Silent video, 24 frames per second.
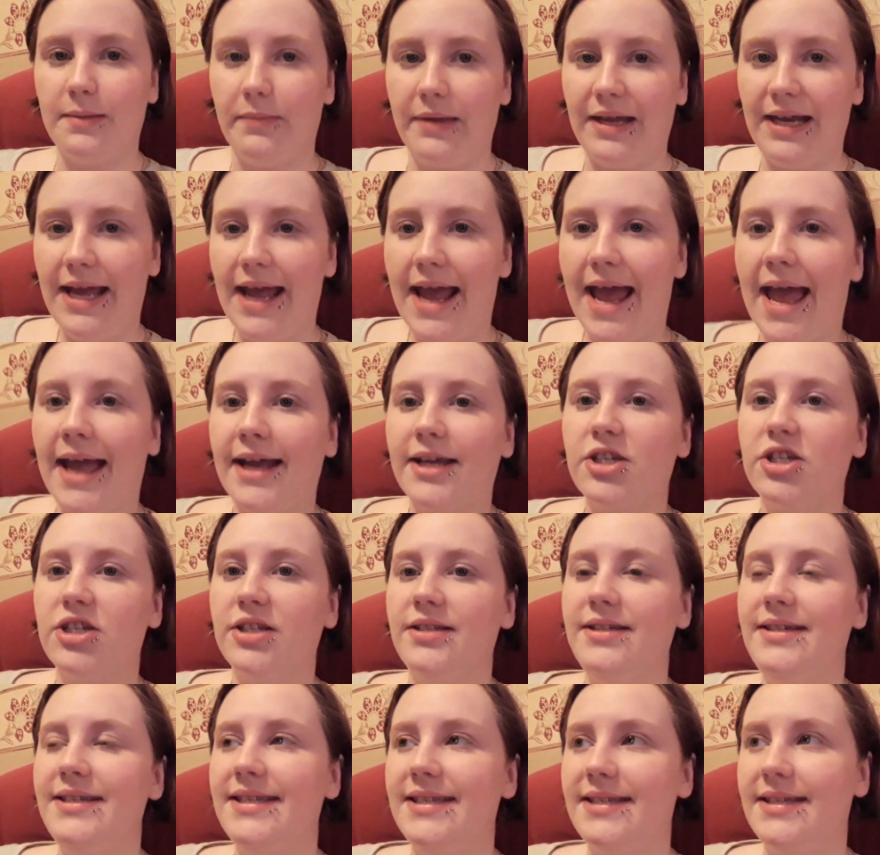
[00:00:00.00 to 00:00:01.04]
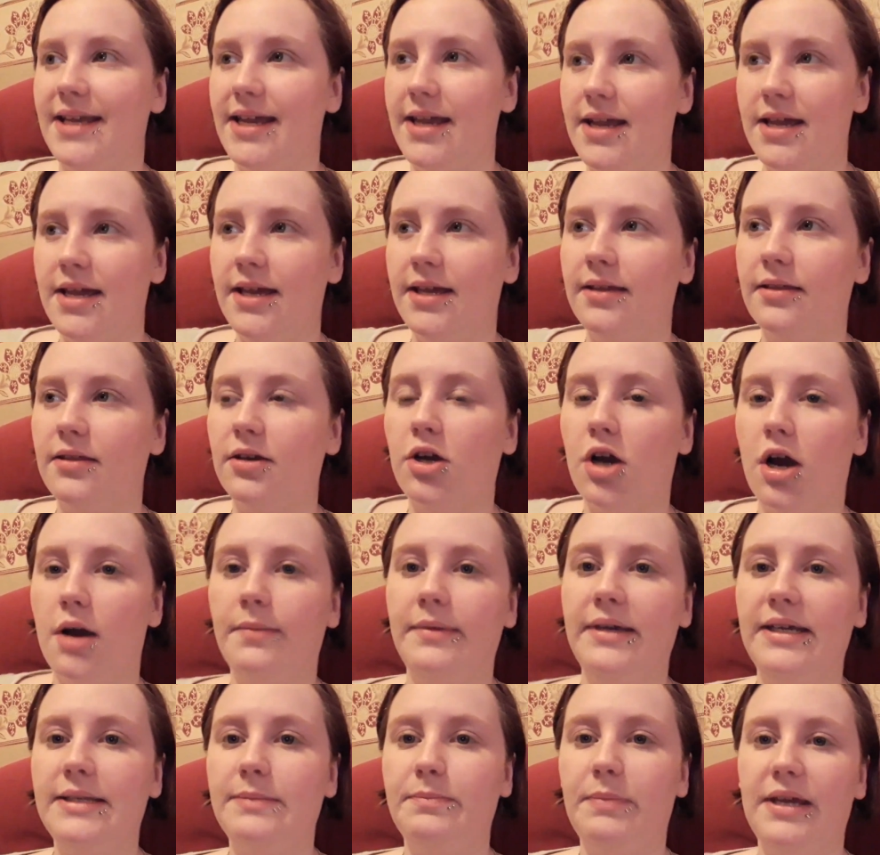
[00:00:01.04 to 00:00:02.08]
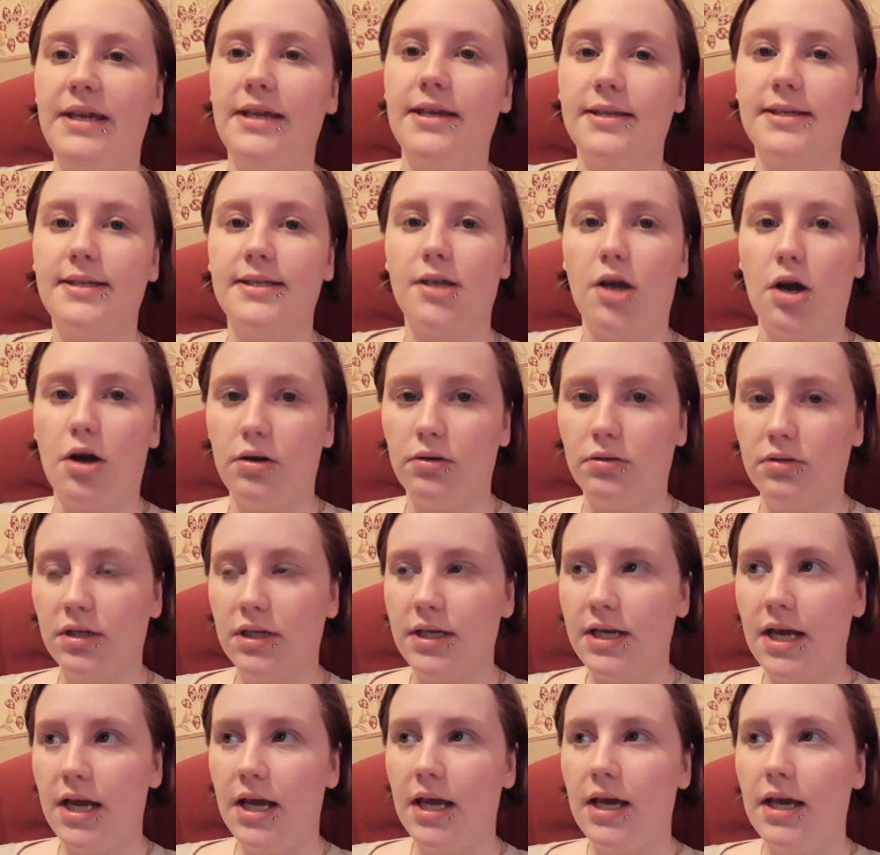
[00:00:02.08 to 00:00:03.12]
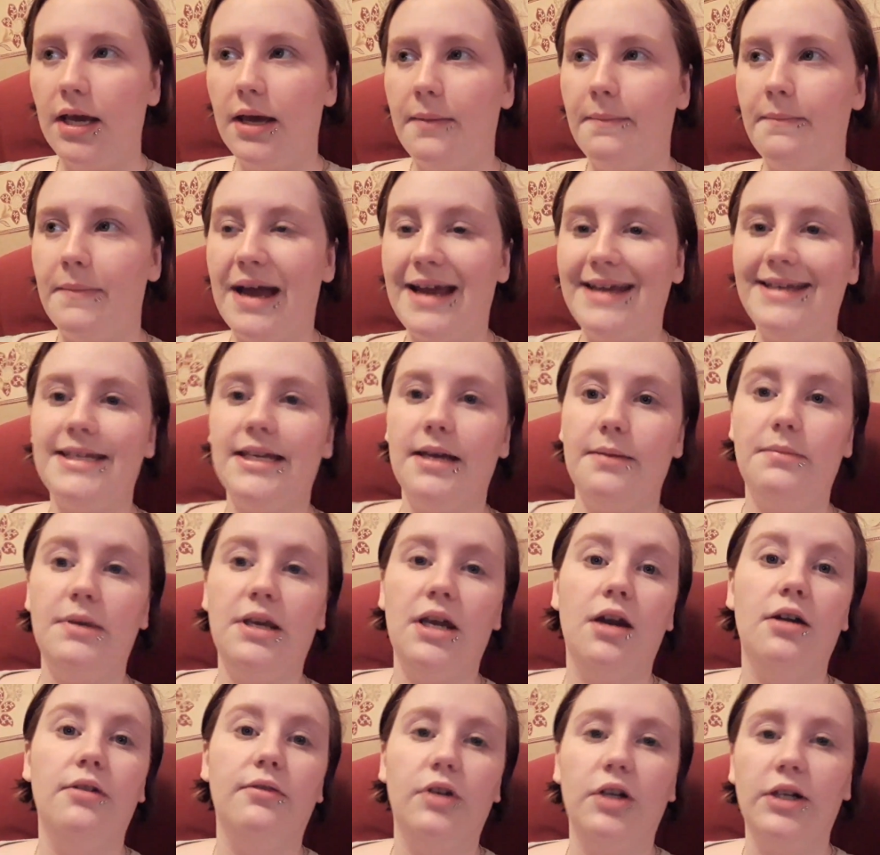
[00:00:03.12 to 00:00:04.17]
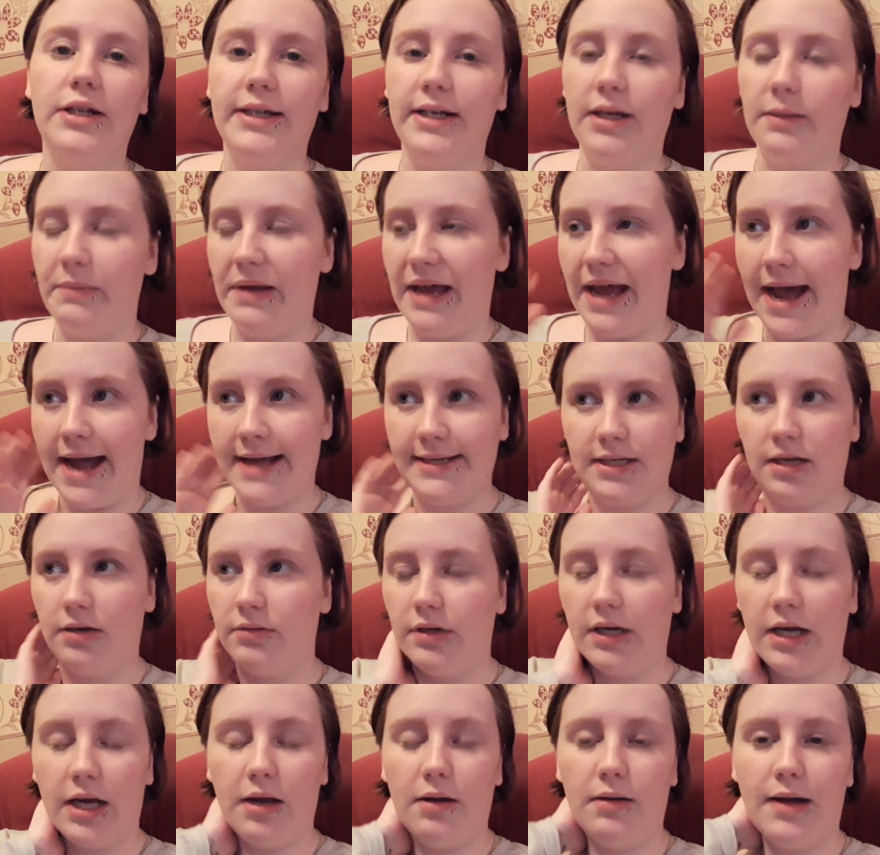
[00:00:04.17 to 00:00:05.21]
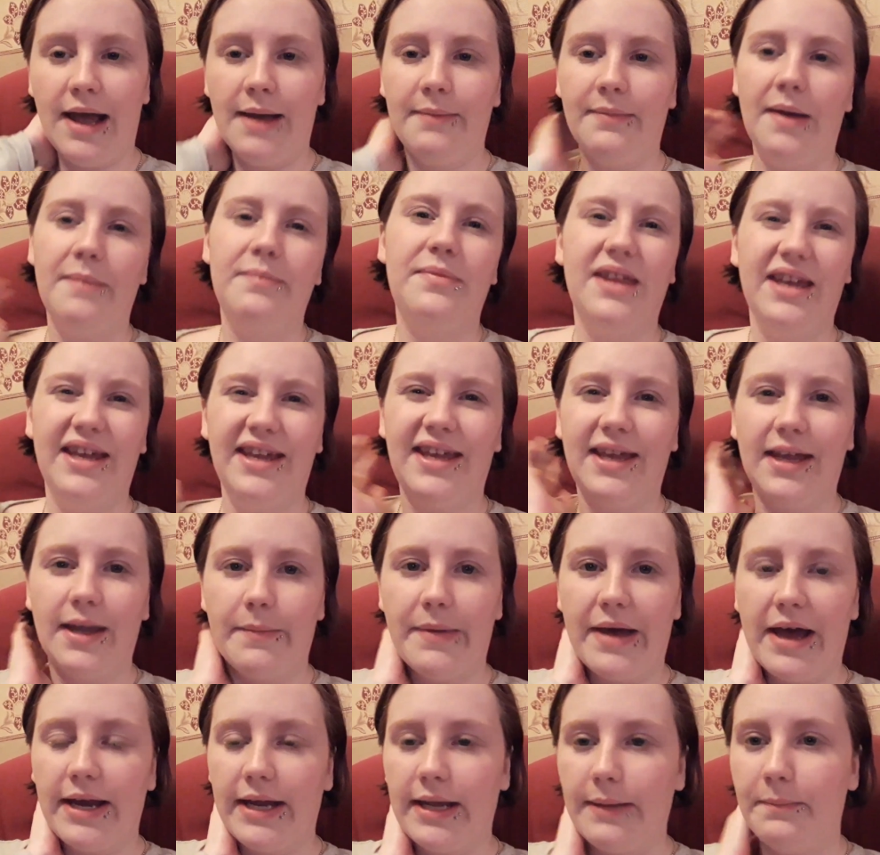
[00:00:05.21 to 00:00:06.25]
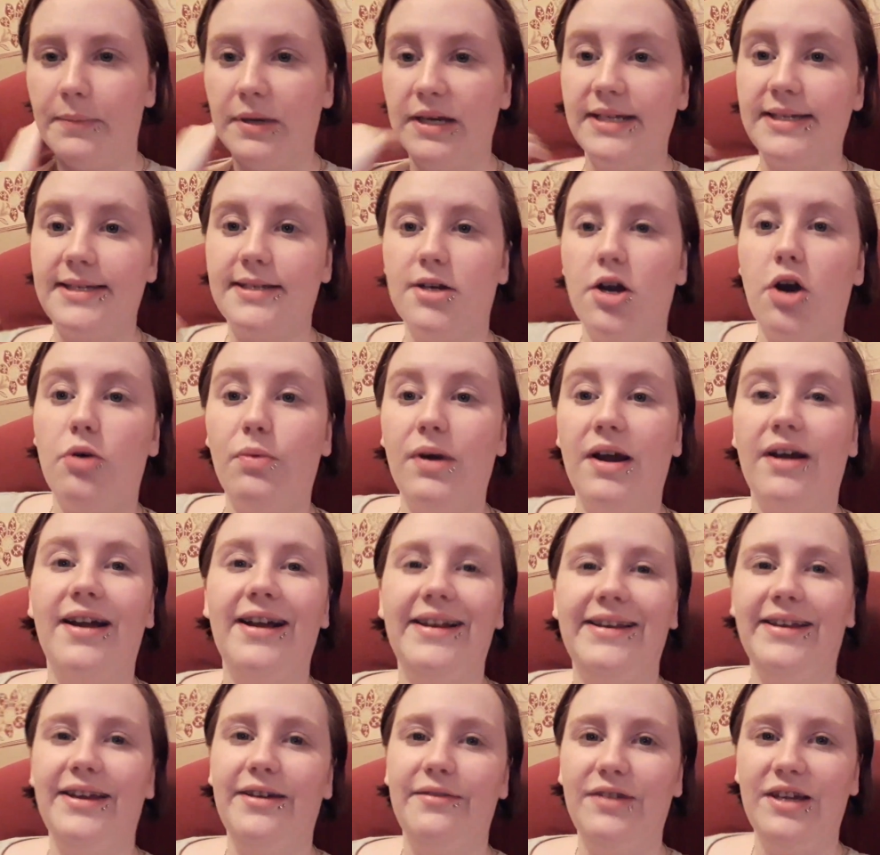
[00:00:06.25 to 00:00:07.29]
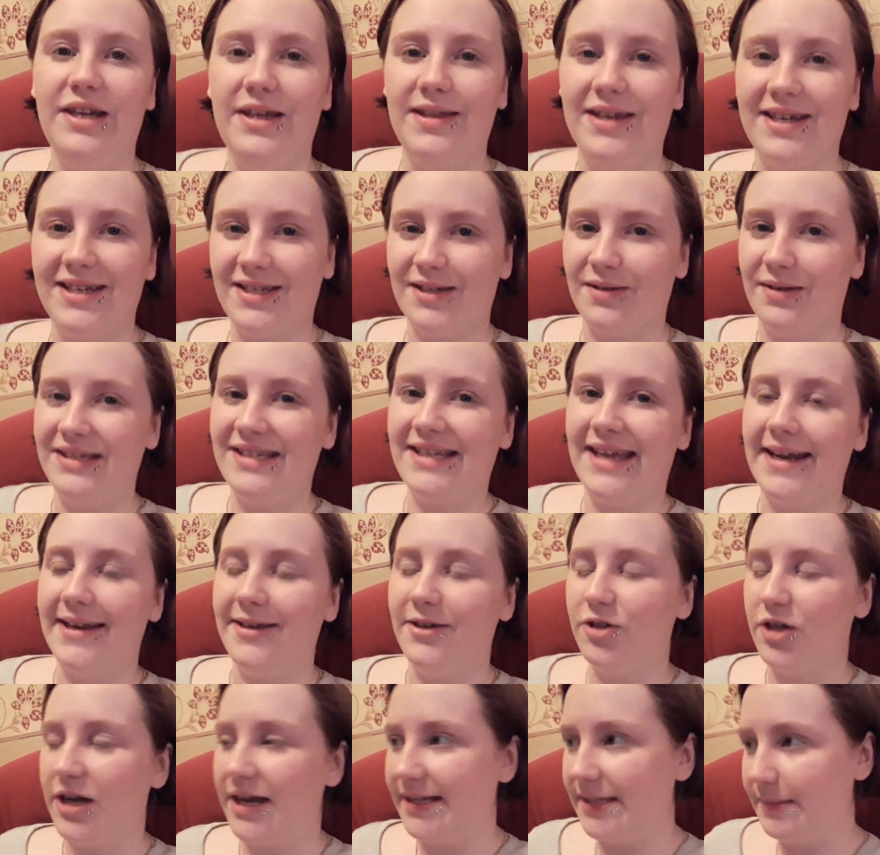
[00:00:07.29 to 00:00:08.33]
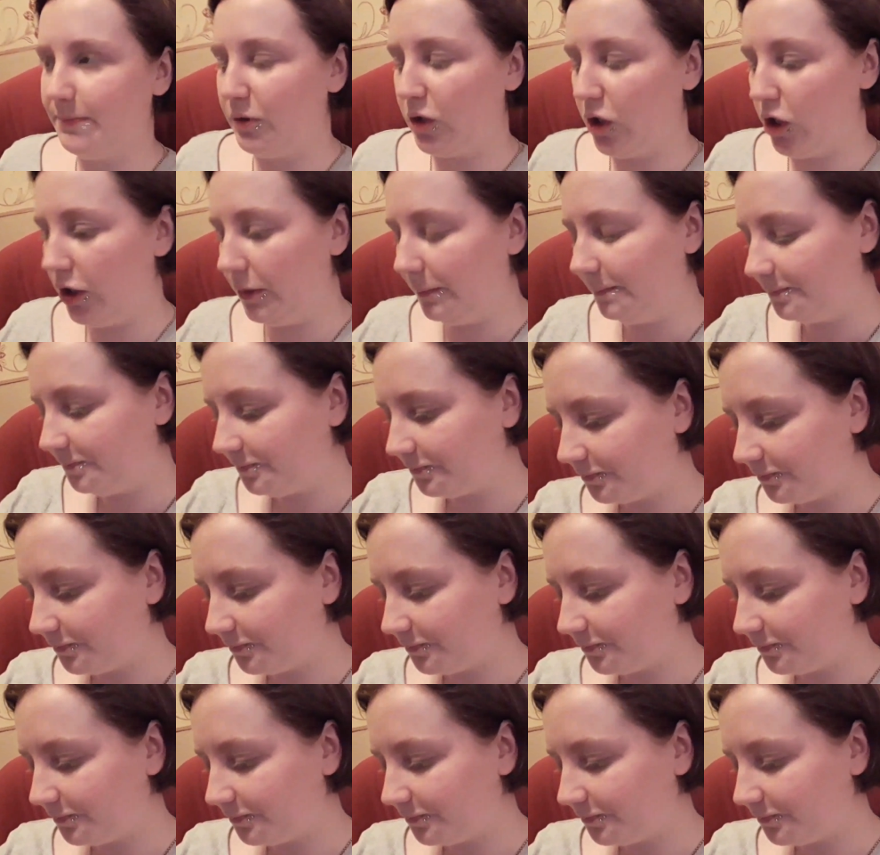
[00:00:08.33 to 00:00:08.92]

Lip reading: the minute, actually seeing the comics being sold might tip me over a little bit. I don't know. I'm thinking about it, but it's not where I live either, so it's getting transport.